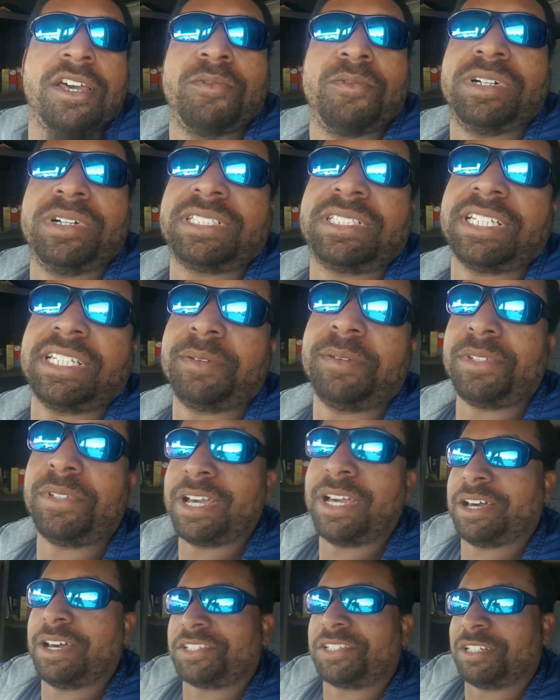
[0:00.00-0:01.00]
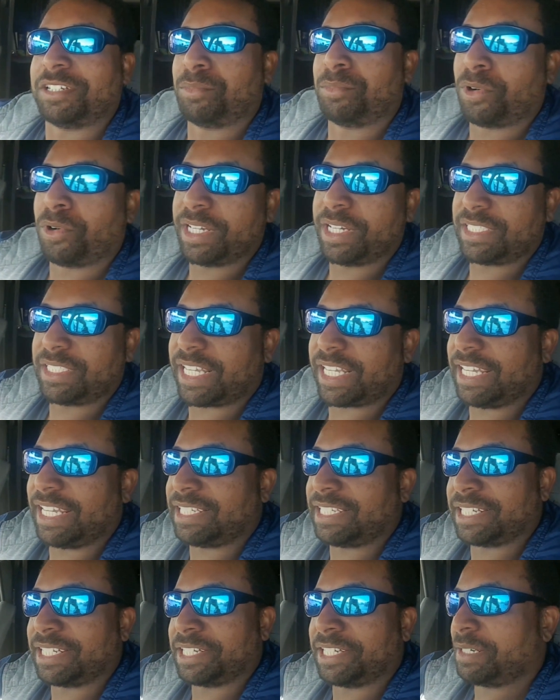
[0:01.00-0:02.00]
What's up, y'all? It's your boy J
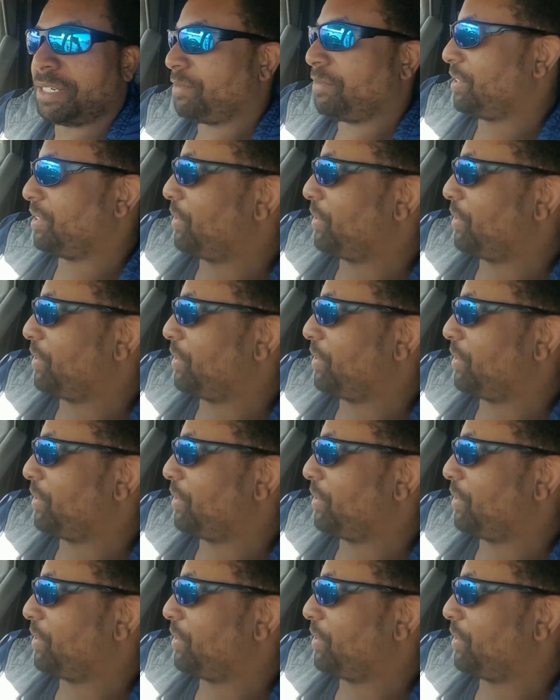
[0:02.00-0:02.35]
Dub, you